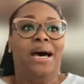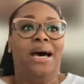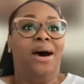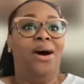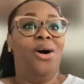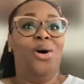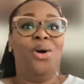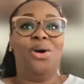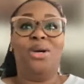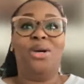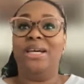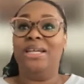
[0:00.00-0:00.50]

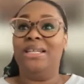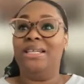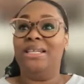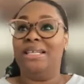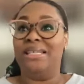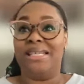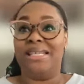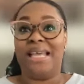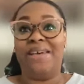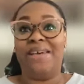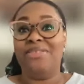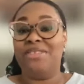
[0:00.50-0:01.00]
oh
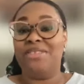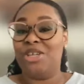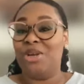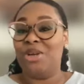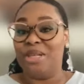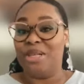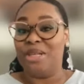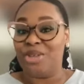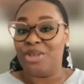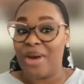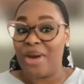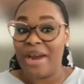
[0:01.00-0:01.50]
goodness i've still
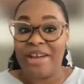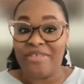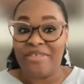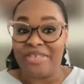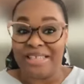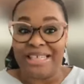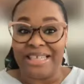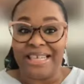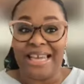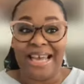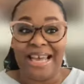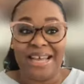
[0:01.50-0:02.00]
been
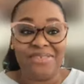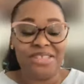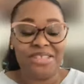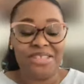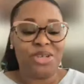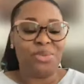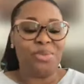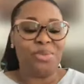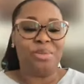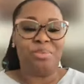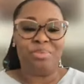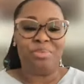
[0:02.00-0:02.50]
traveling i've
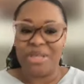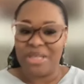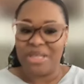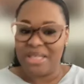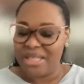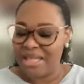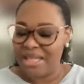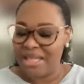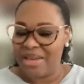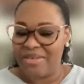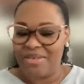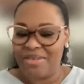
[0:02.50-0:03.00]
still been
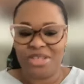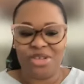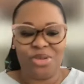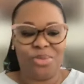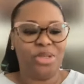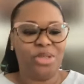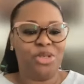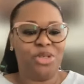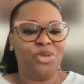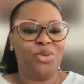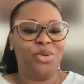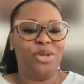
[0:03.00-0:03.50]
busy i've still
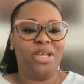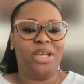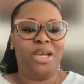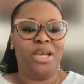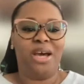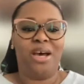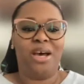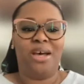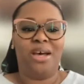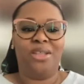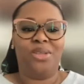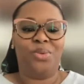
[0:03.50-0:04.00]
been doing
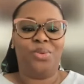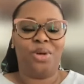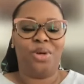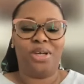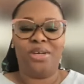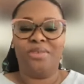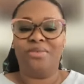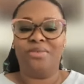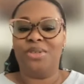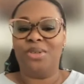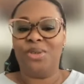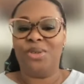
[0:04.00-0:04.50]
uh, the work
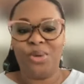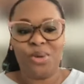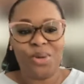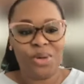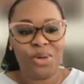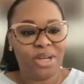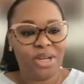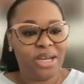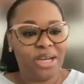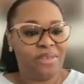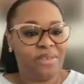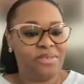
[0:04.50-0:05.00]
of the
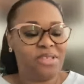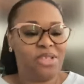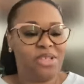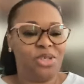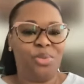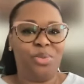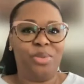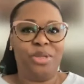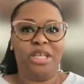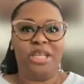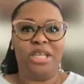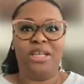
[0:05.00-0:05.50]
lord i've
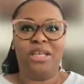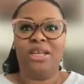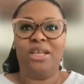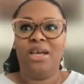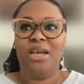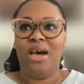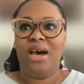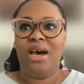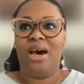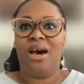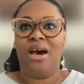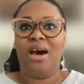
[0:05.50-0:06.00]
still been
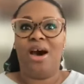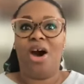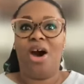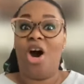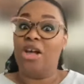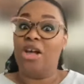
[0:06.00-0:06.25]
uh,